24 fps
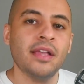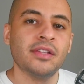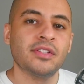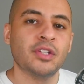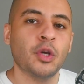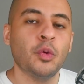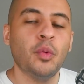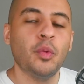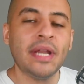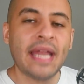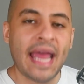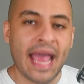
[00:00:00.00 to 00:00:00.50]

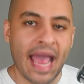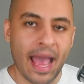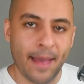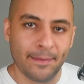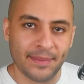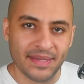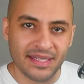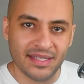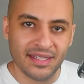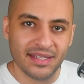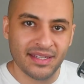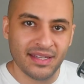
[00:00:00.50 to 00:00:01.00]
So what
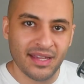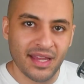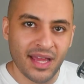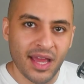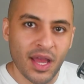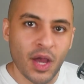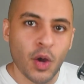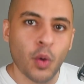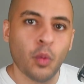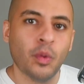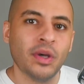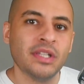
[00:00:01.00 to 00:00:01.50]
happened?
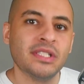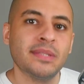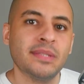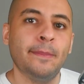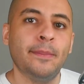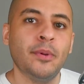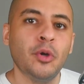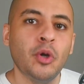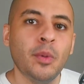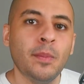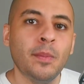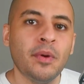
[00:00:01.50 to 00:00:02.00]
Was
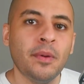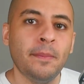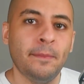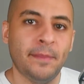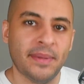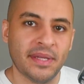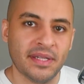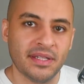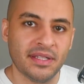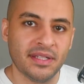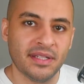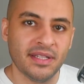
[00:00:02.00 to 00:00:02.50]
Boomer
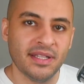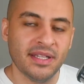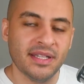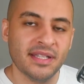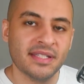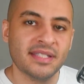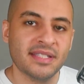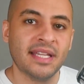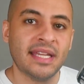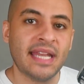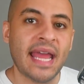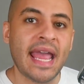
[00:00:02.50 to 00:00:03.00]
Bill
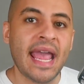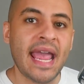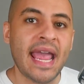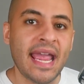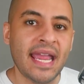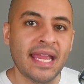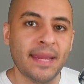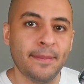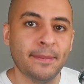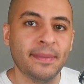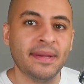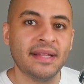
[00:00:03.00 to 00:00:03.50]
said,
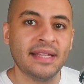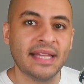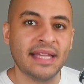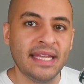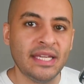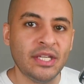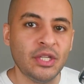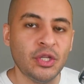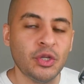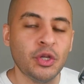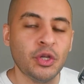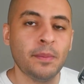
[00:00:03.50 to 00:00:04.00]
"Hey,
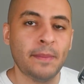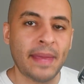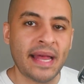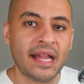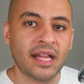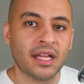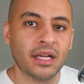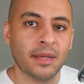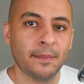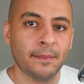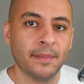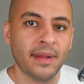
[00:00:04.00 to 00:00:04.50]
Millennial
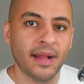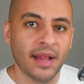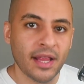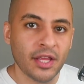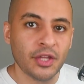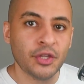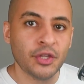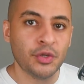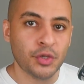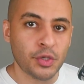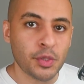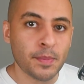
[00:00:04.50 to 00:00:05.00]
Malcolm,
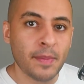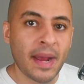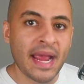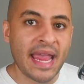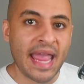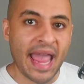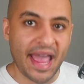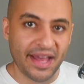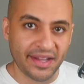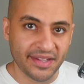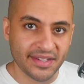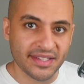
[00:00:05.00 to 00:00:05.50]
you're
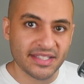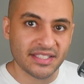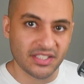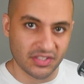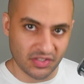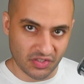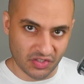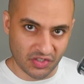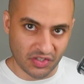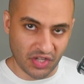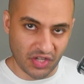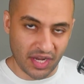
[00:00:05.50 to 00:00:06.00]
my
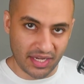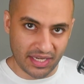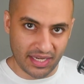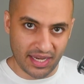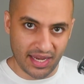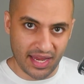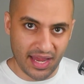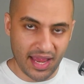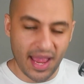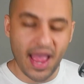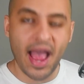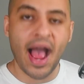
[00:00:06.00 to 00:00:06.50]
eldest son.
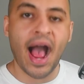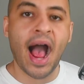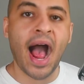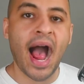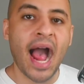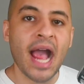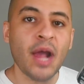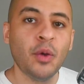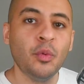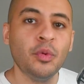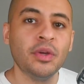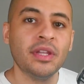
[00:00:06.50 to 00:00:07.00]

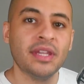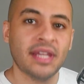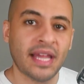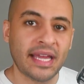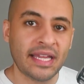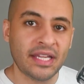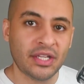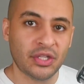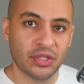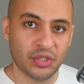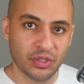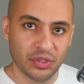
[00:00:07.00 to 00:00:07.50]
I would
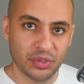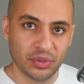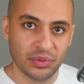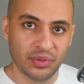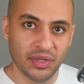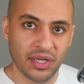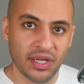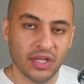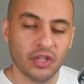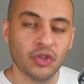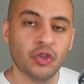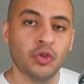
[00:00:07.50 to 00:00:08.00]
like
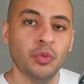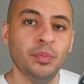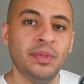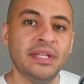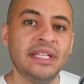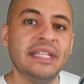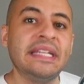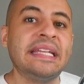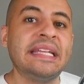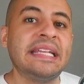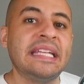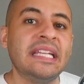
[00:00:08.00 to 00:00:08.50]
you to
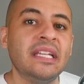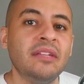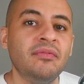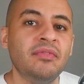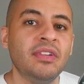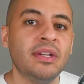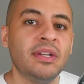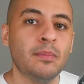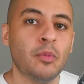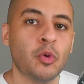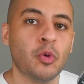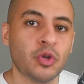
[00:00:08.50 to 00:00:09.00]
be
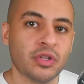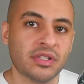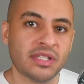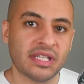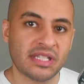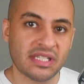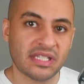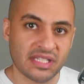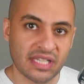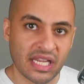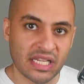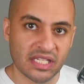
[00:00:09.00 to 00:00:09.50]
even more
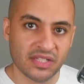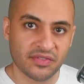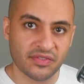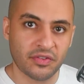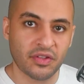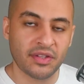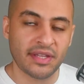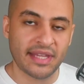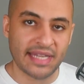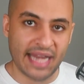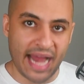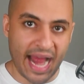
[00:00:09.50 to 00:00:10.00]

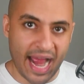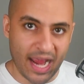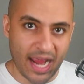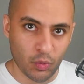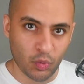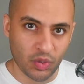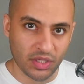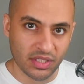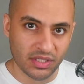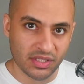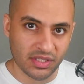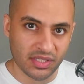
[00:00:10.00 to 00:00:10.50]
successful than I
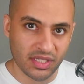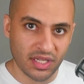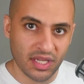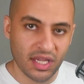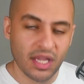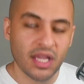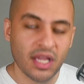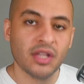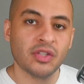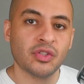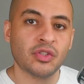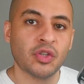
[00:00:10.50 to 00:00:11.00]
was.
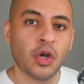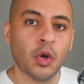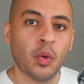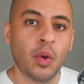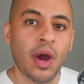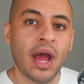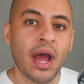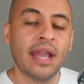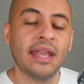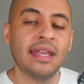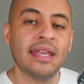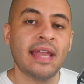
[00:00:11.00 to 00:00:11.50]
So
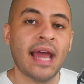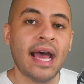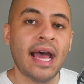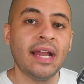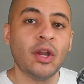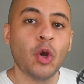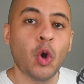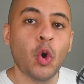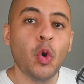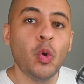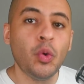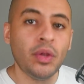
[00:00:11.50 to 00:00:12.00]

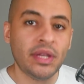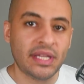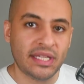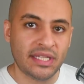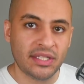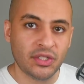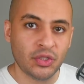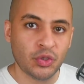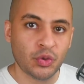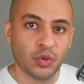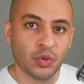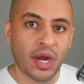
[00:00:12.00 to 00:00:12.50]
not
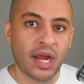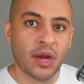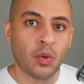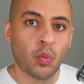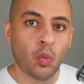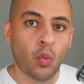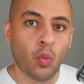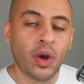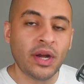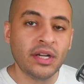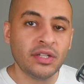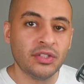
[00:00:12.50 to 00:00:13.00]
only do I
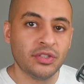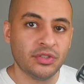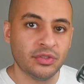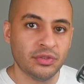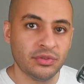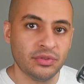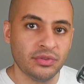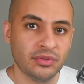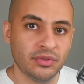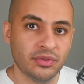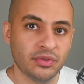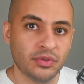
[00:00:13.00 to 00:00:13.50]
want
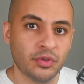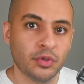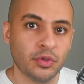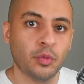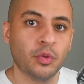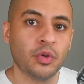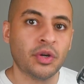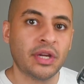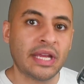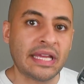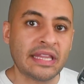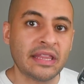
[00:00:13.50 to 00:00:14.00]
you to
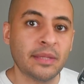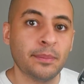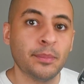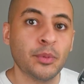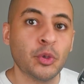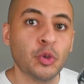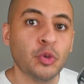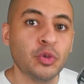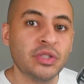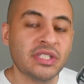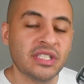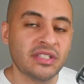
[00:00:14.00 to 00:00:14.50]
work at the
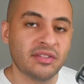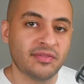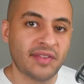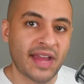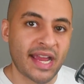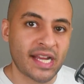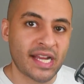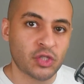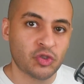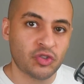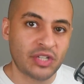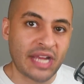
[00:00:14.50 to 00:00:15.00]
Blue Jean
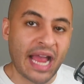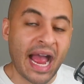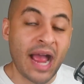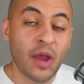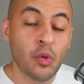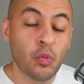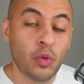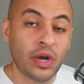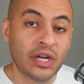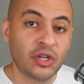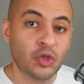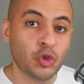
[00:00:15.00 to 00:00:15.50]
Factory, I
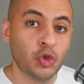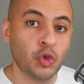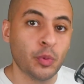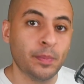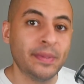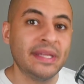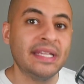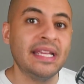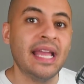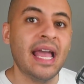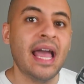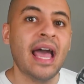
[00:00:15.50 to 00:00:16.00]
want you to
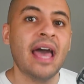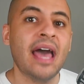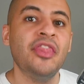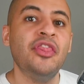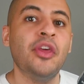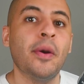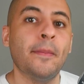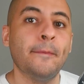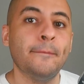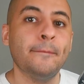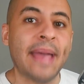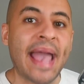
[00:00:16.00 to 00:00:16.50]
be
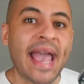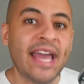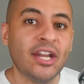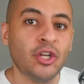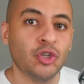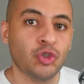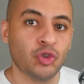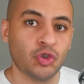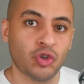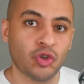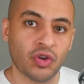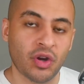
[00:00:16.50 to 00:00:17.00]
the
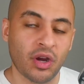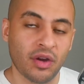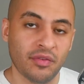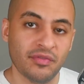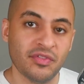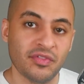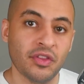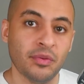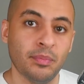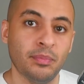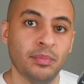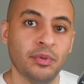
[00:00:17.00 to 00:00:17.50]
manager
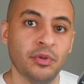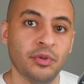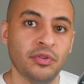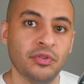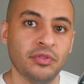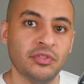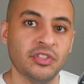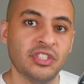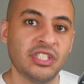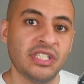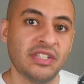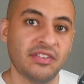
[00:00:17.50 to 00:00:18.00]
of the
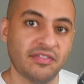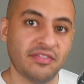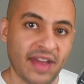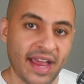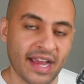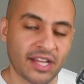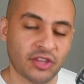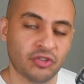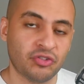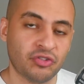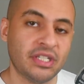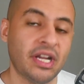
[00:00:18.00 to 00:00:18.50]
Blue Jean
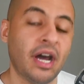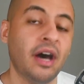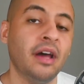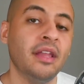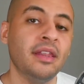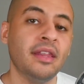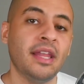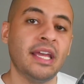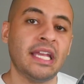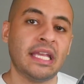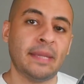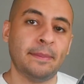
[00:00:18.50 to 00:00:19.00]
Factory.
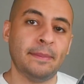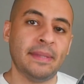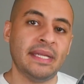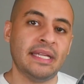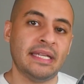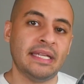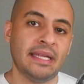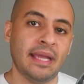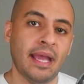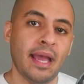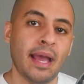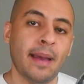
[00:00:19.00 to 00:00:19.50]
Unlike
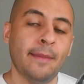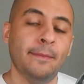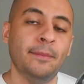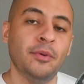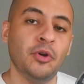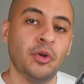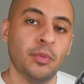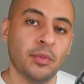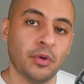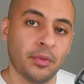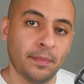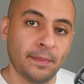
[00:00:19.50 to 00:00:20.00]
me,
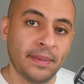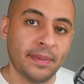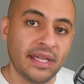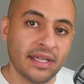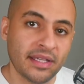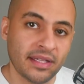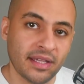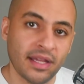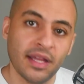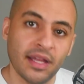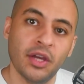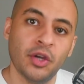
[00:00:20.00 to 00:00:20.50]
Boomer
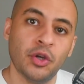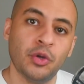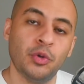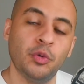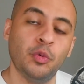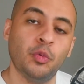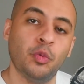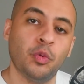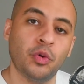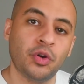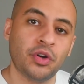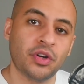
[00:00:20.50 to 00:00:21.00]
Bill,
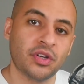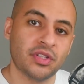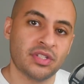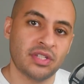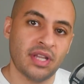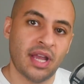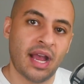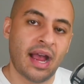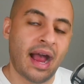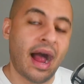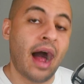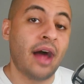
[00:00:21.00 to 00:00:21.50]
who works
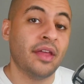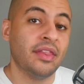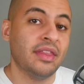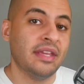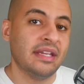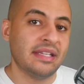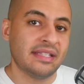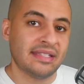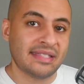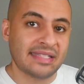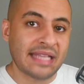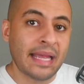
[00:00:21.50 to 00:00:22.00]
on
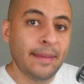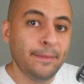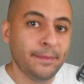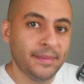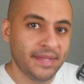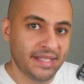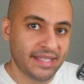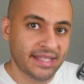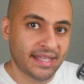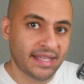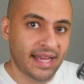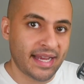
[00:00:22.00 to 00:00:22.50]
the
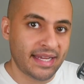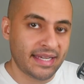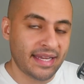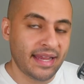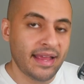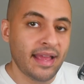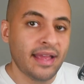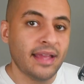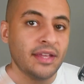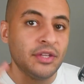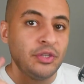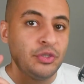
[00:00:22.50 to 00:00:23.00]
assembly line,
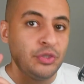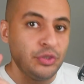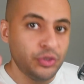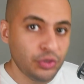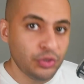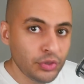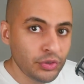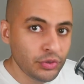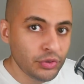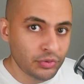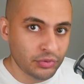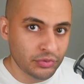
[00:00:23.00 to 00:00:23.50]

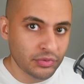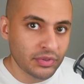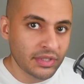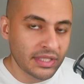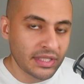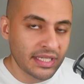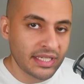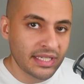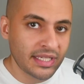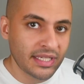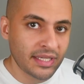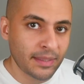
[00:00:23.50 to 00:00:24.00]
you,
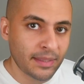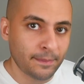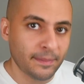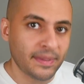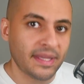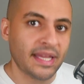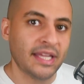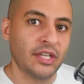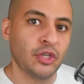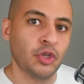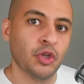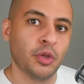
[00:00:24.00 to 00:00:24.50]

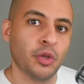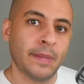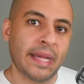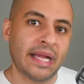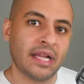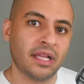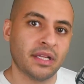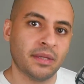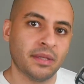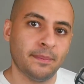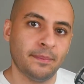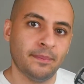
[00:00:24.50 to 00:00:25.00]
Millennial
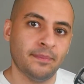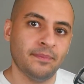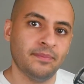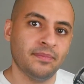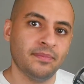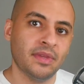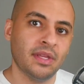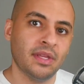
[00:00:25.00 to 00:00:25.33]
Malcolm,